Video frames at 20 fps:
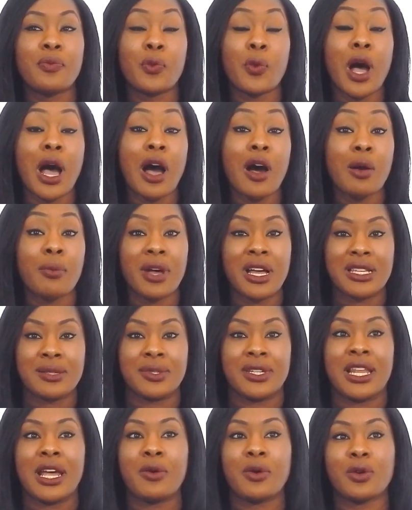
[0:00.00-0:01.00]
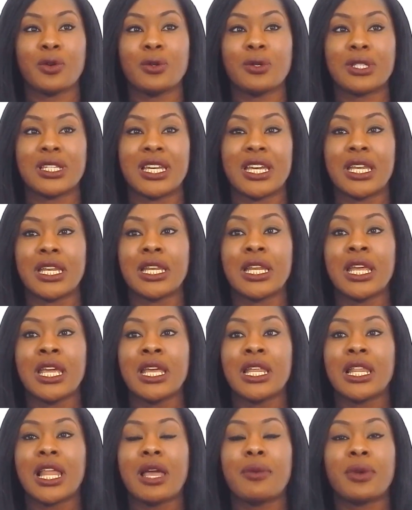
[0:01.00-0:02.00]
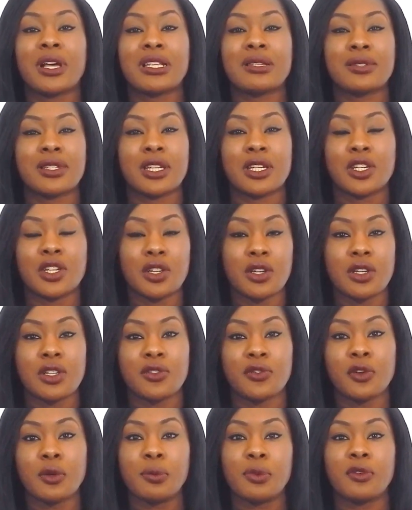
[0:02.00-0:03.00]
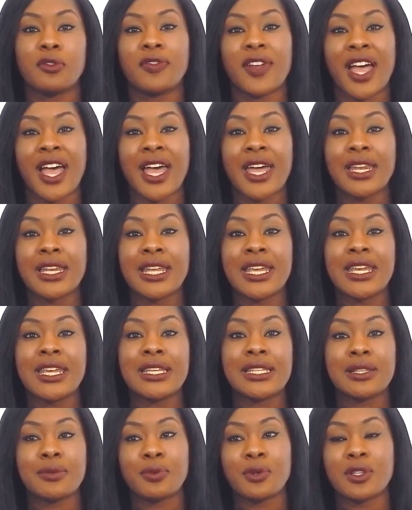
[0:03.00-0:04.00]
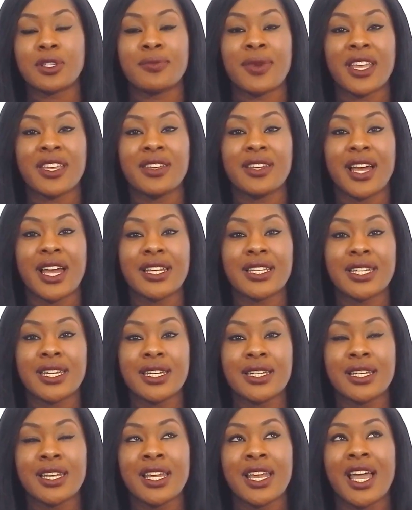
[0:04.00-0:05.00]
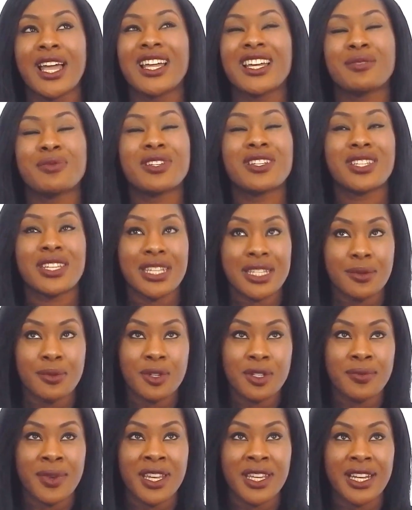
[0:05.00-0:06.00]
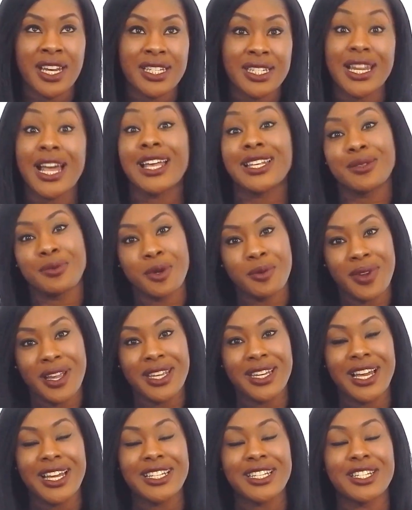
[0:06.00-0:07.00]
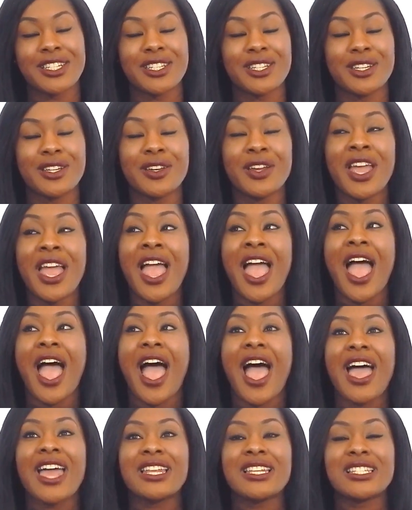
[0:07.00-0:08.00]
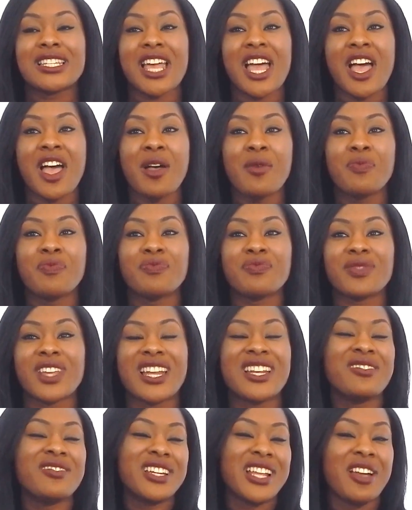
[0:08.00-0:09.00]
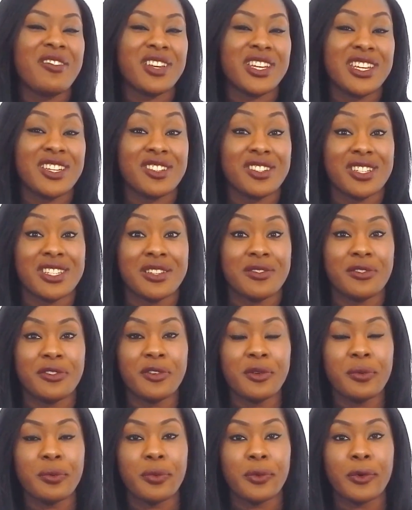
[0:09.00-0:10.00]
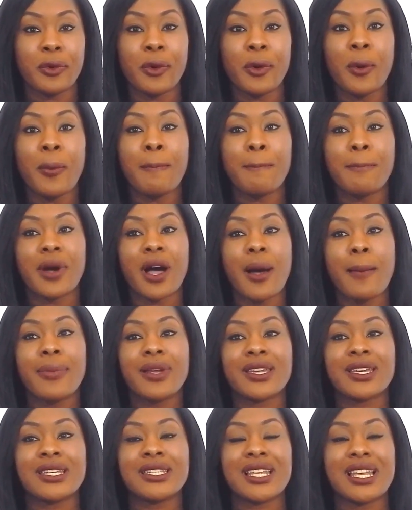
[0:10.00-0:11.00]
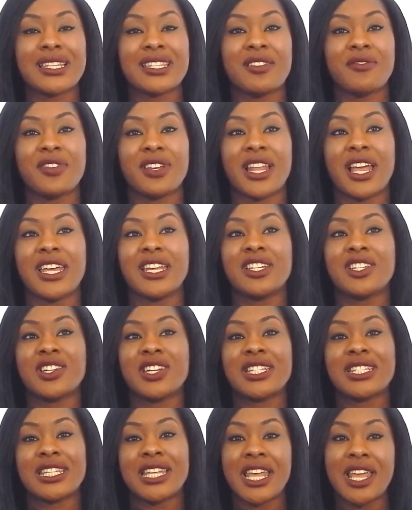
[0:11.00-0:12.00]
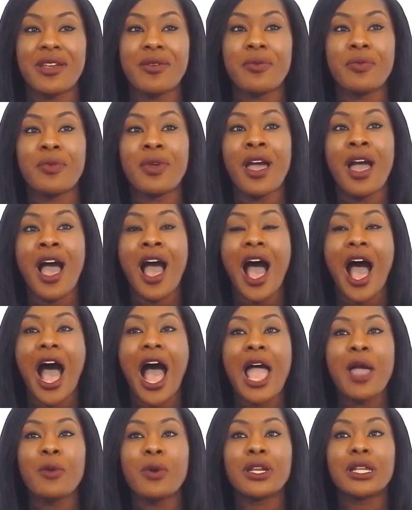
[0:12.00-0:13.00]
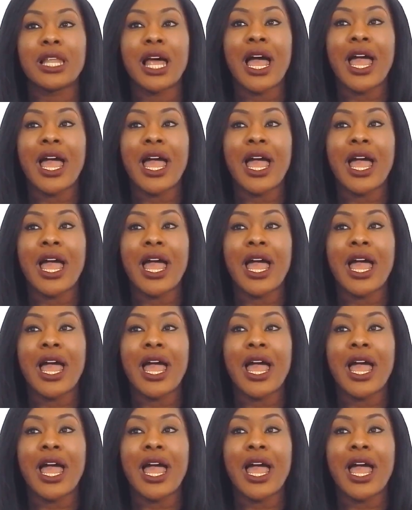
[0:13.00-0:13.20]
While my husband and I were courting, my husband's a huge football fan. He supports Man United. I guess because he supports Man United, I support Man United too. And I didn't really have any interest in football, but because that's something that interests him, I would